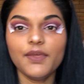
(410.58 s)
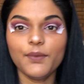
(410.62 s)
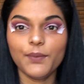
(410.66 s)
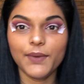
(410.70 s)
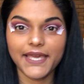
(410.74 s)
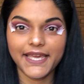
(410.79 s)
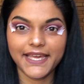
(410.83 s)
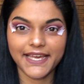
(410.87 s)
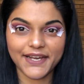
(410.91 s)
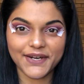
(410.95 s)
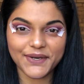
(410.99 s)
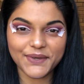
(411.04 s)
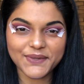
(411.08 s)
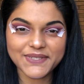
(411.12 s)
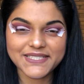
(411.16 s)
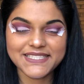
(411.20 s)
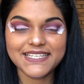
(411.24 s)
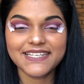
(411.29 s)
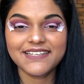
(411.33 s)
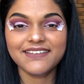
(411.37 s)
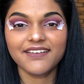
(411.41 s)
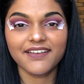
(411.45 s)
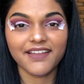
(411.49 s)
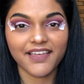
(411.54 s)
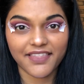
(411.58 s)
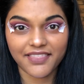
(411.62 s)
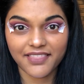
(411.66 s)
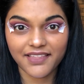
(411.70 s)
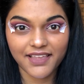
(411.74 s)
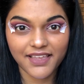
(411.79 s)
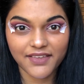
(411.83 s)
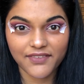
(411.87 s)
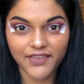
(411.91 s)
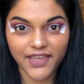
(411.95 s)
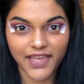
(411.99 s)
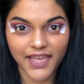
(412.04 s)
there we go. It's like
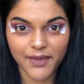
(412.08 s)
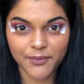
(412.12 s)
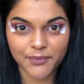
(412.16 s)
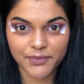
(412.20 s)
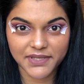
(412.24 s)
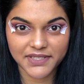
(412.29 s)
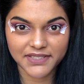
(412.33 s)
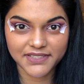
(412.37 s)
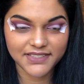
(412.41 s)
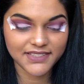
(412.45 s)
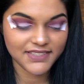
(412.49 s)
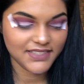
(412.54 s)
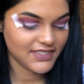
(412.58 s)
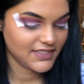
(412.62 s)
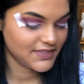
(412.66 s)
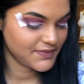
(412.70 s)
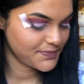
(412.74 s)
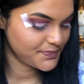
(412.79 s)
nothing ever happened.